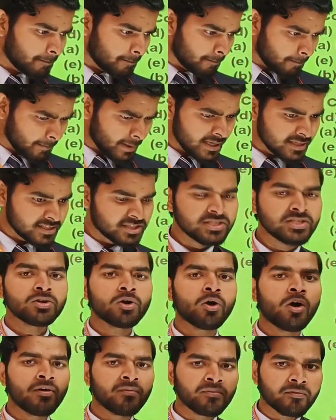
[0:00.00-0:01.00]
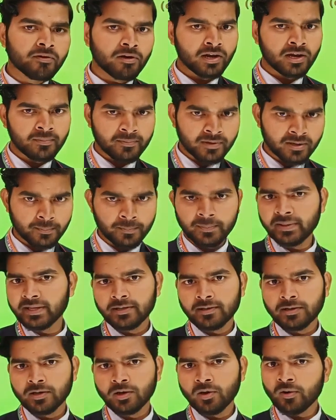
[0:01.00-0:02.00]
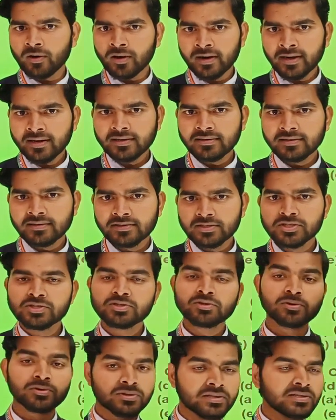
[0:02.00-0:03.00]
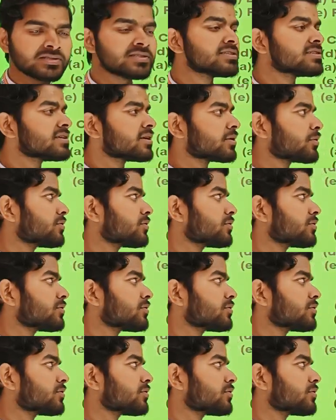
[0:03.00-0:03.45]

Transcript: matching of column B. Alright, so this is the